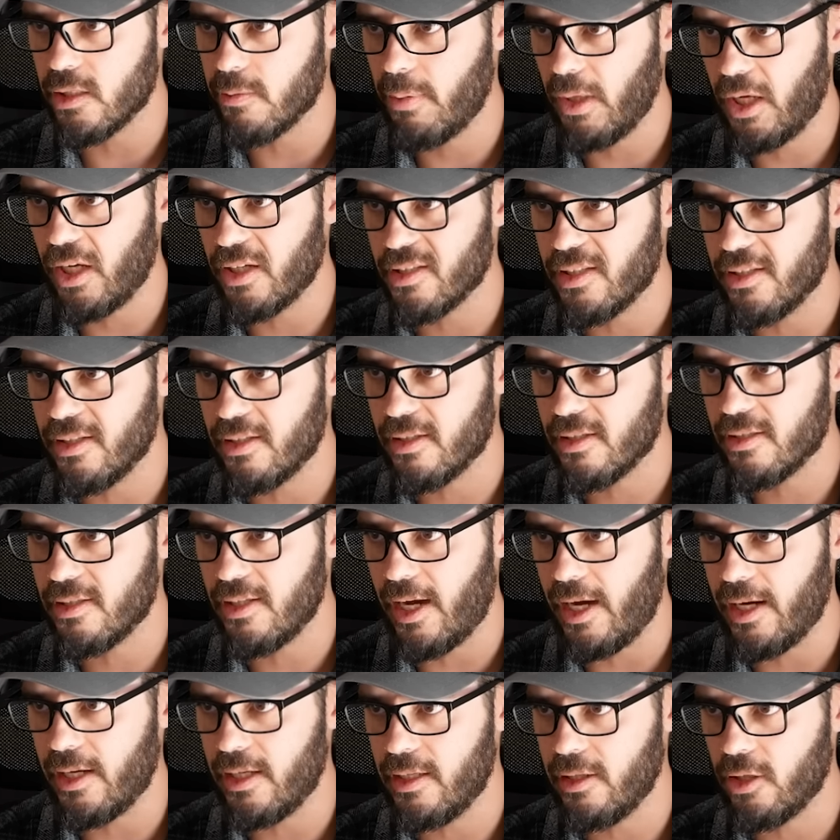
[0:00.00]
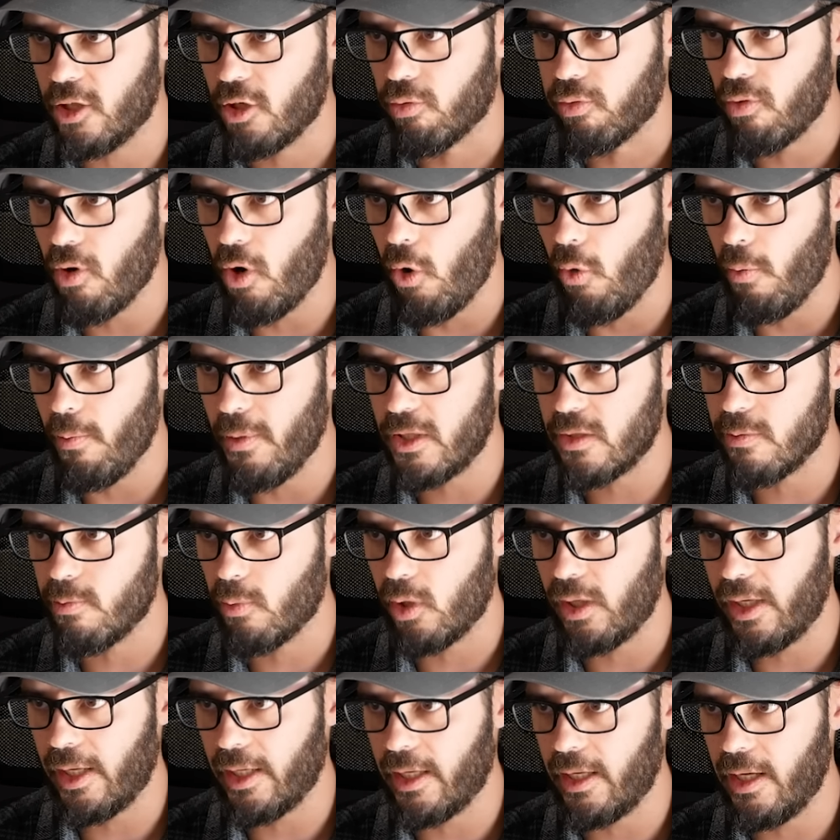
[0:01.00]
because this is not chrome, it's
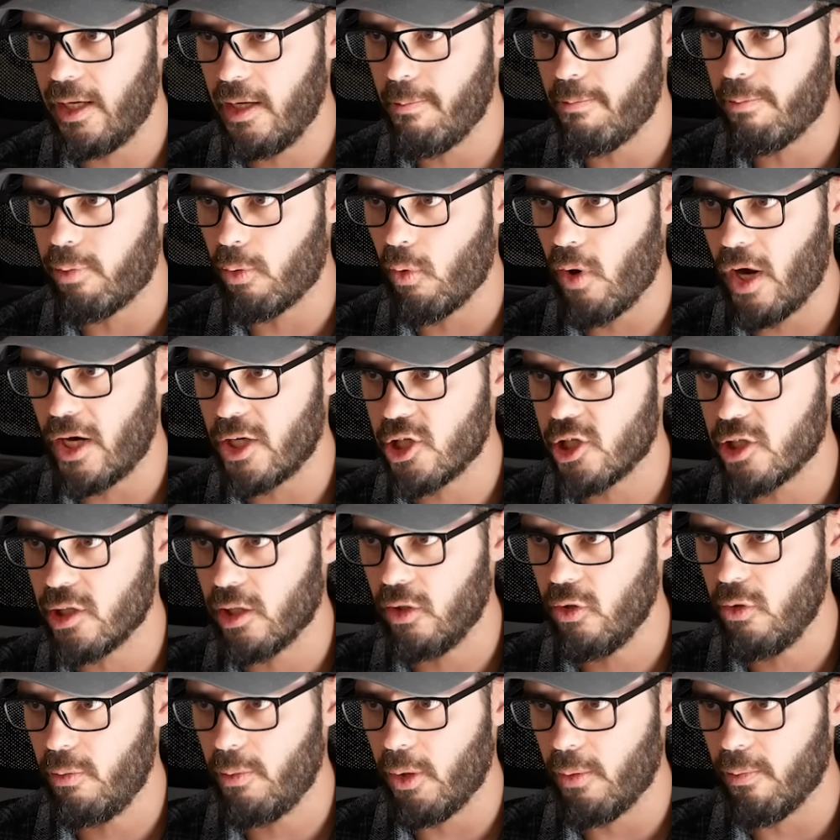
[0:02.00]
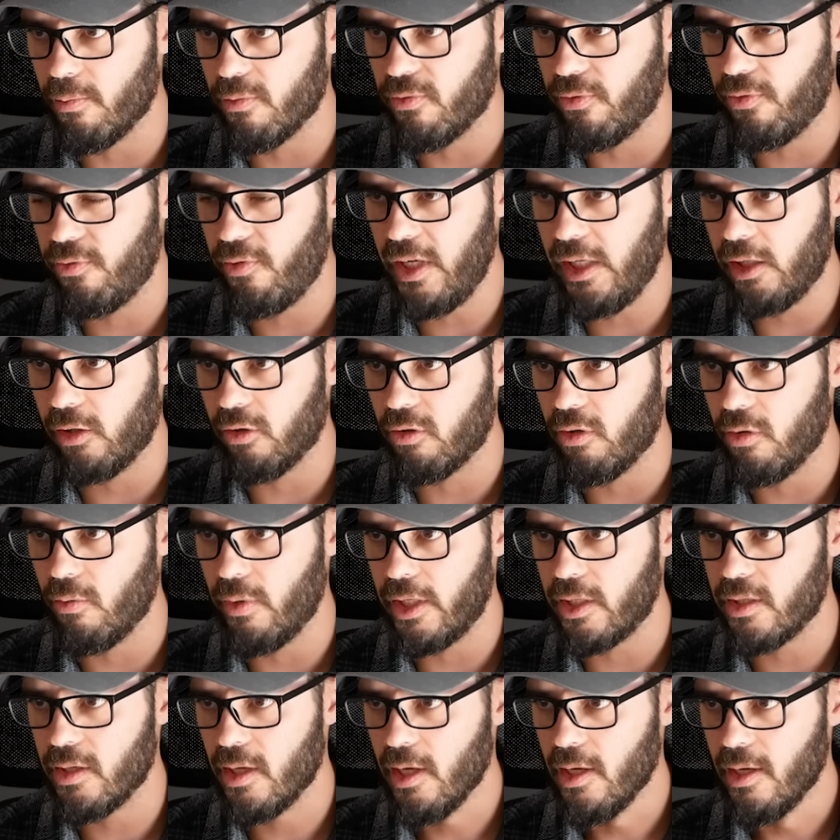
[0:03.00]
more like a brushed aluminum feel to
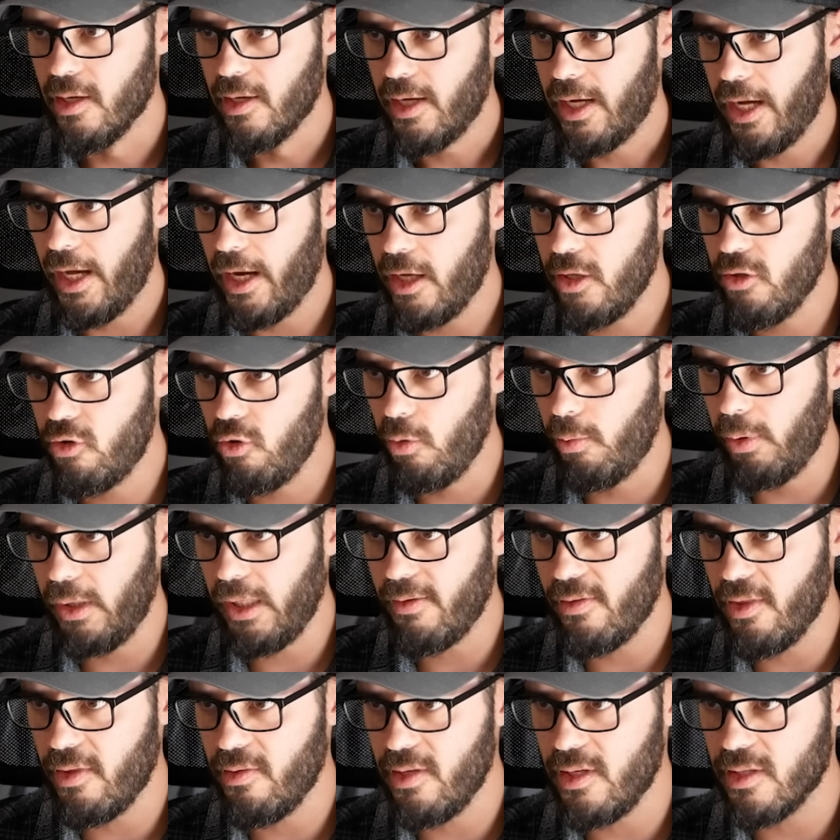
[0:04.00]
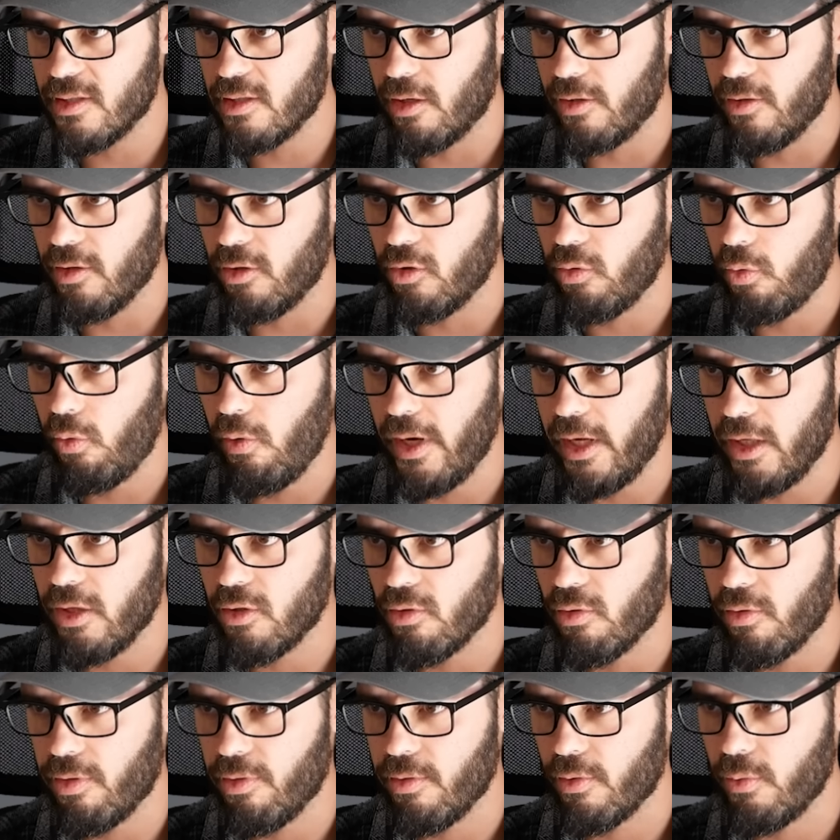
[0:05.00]
it. And I do believe that these are the
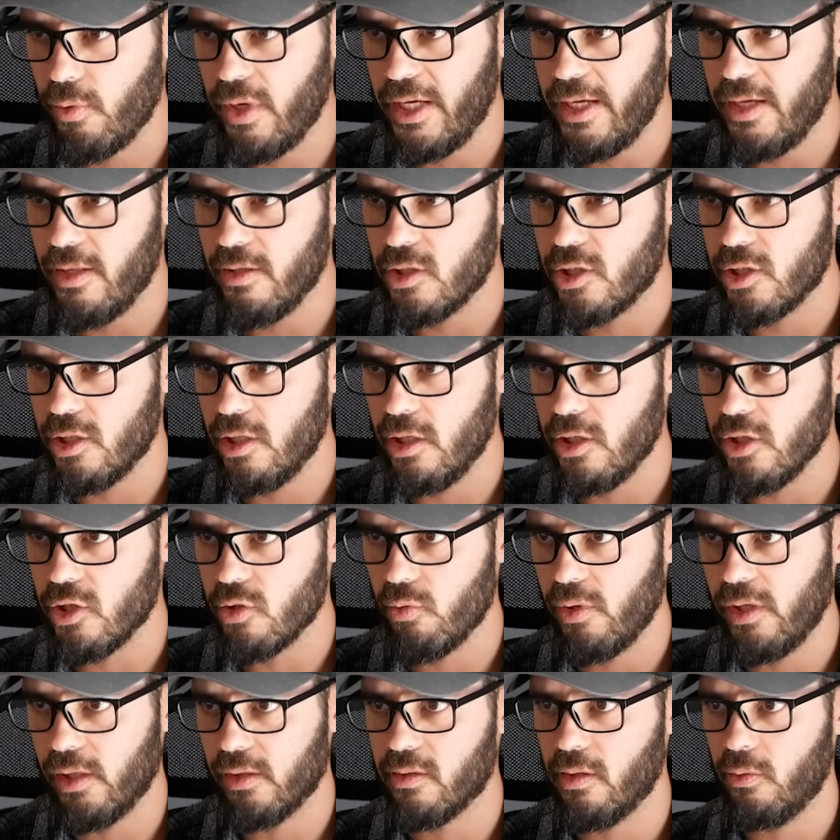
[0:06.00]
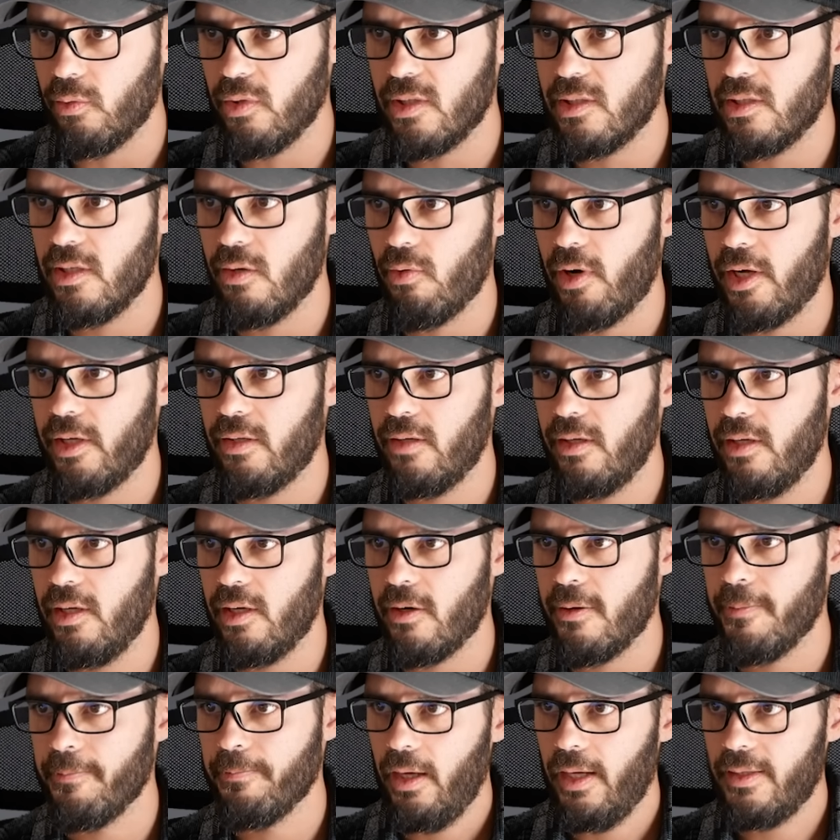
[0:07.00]
23-inch wheels that we see right
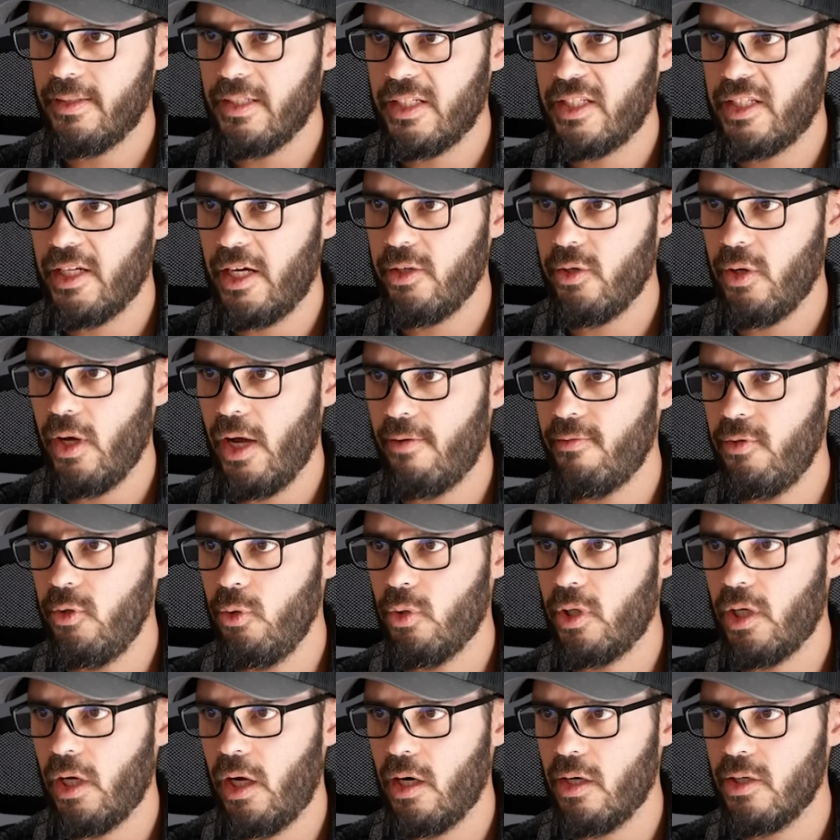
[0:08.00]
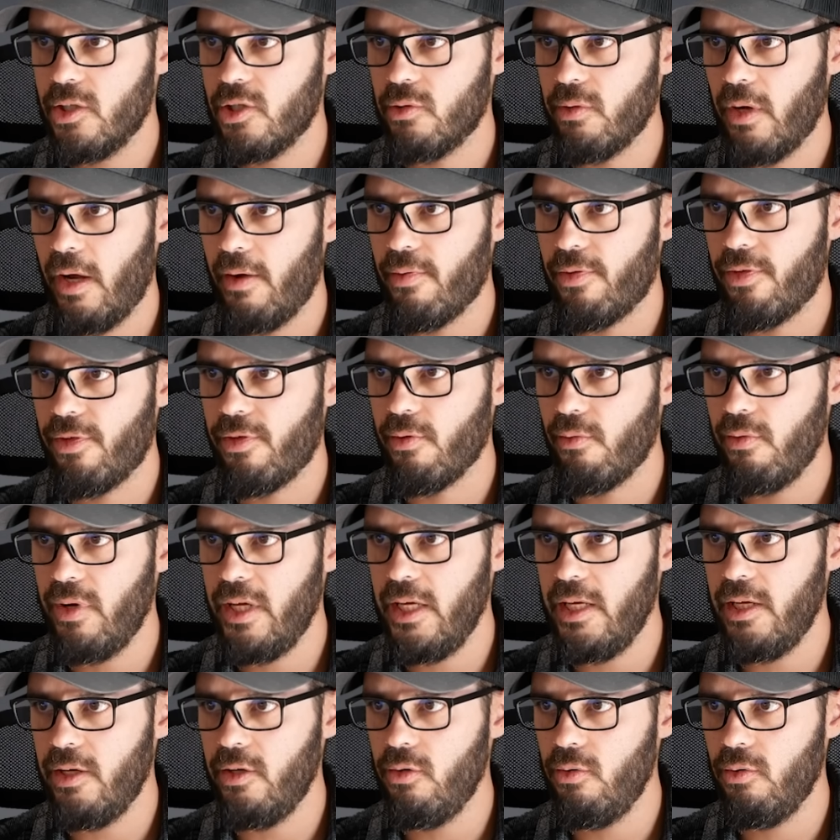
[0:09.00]
here. As I said, you have new colors. We have
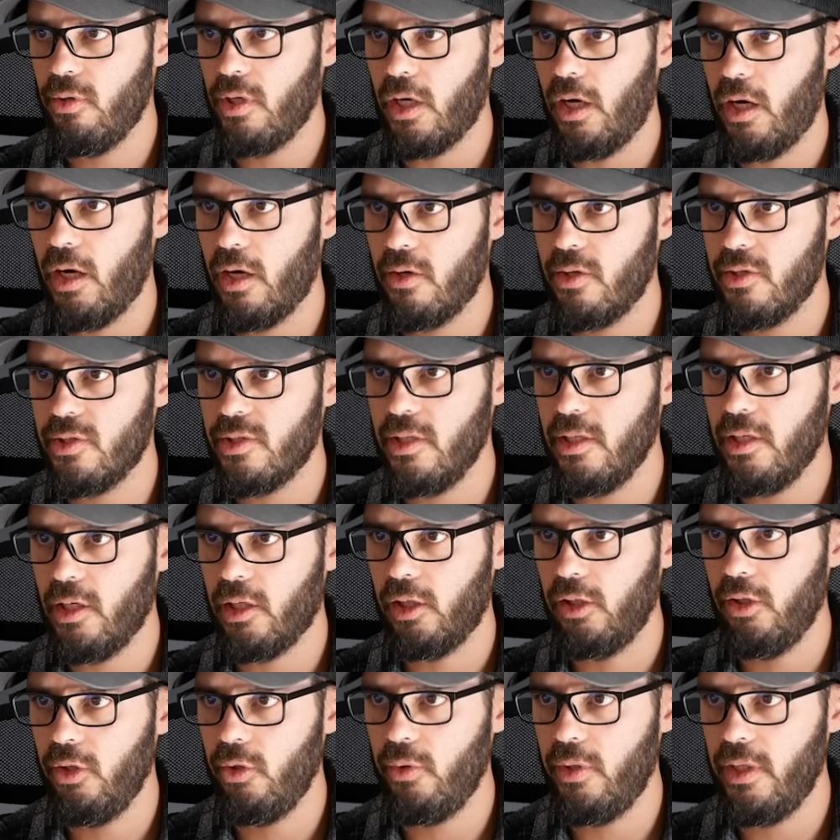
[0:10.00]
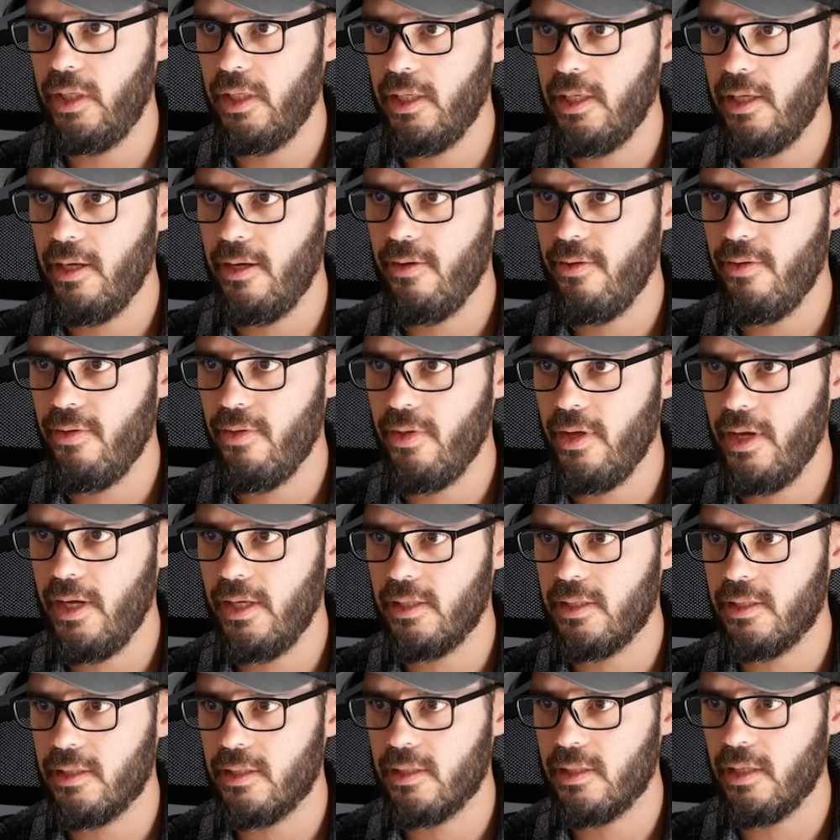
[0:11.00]
3 new colors, including
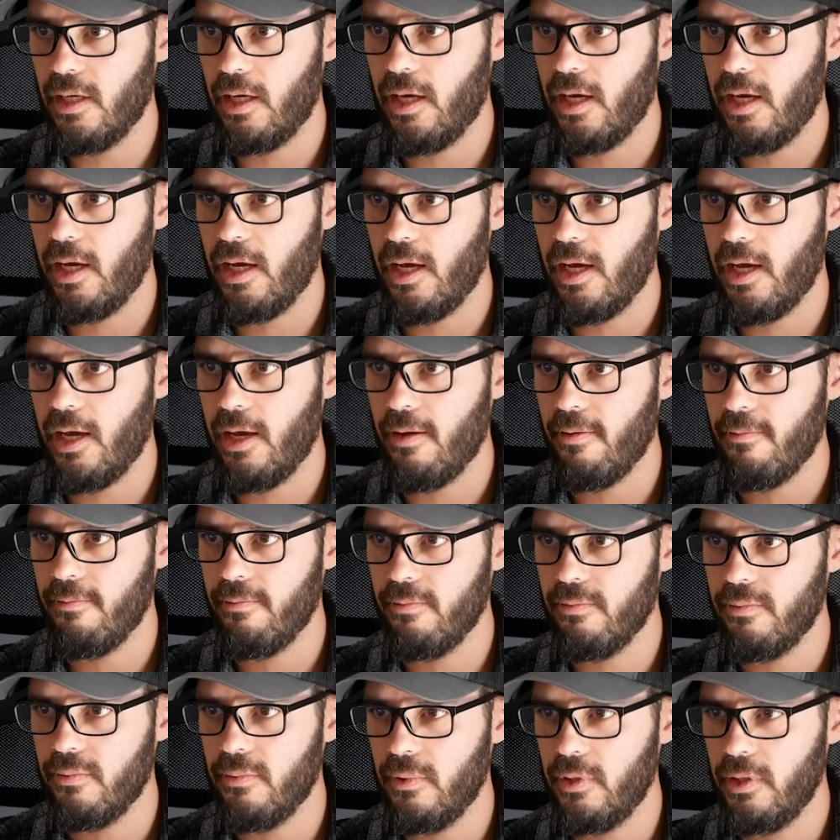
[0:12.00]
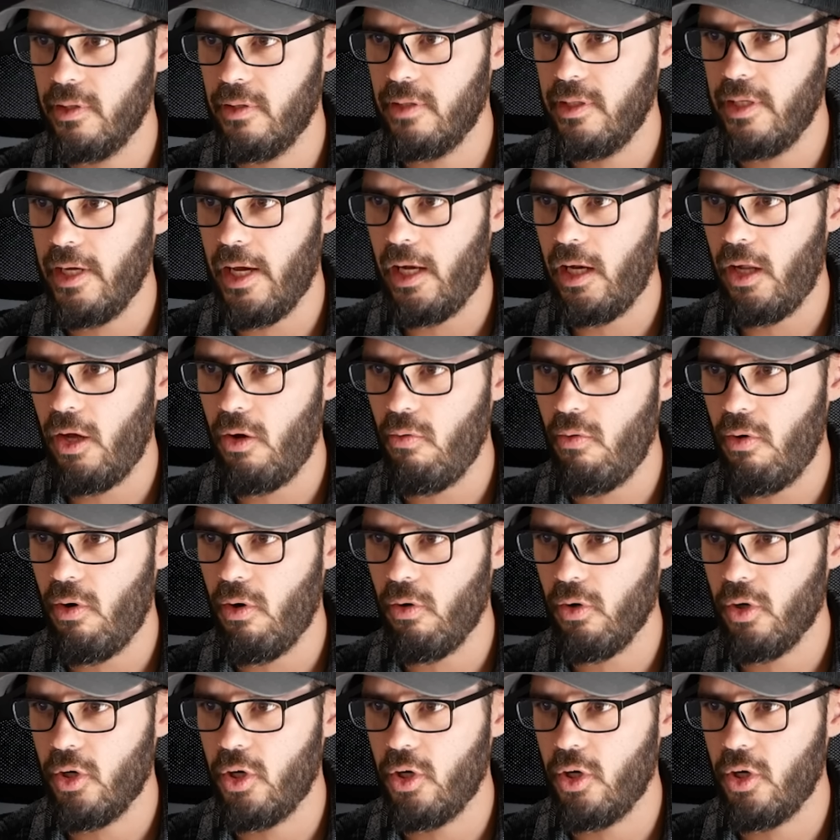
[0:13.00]
this yellow or